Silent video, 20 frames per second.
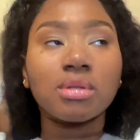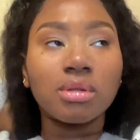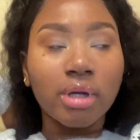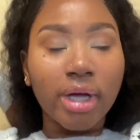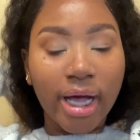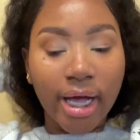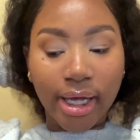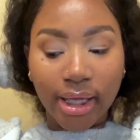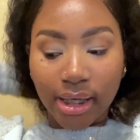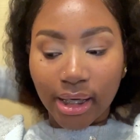
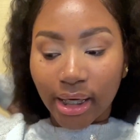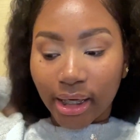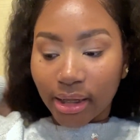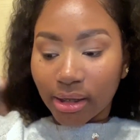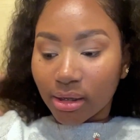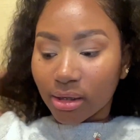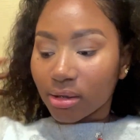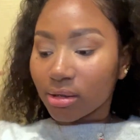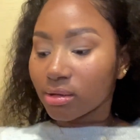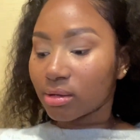
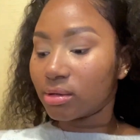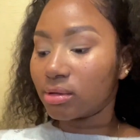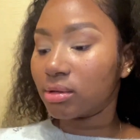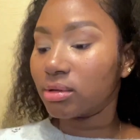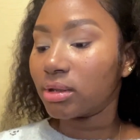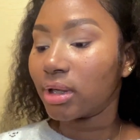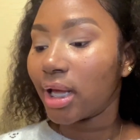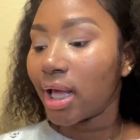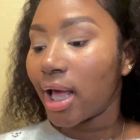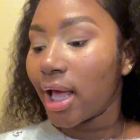eyeliner.
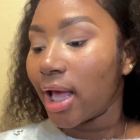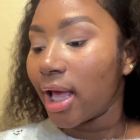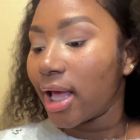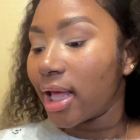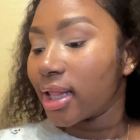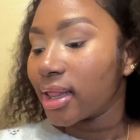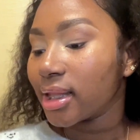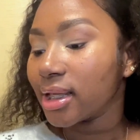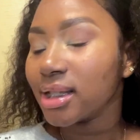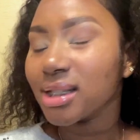
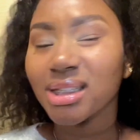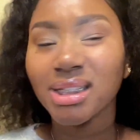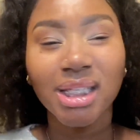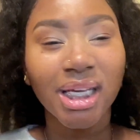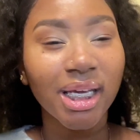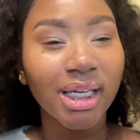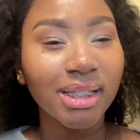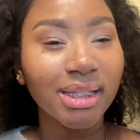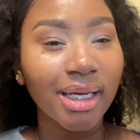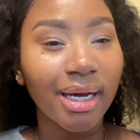These
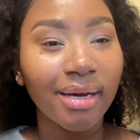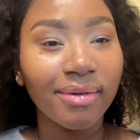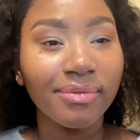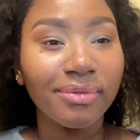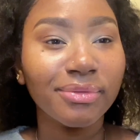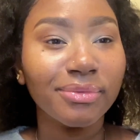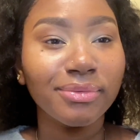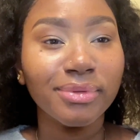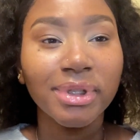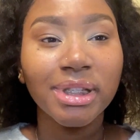days I've
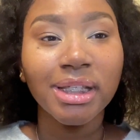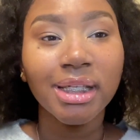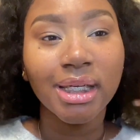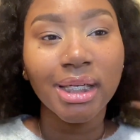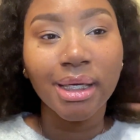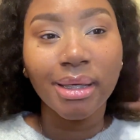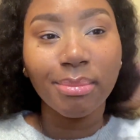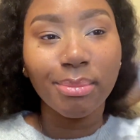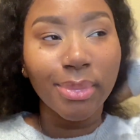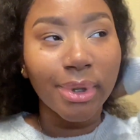
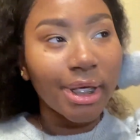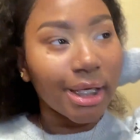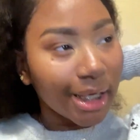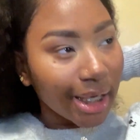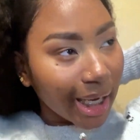really been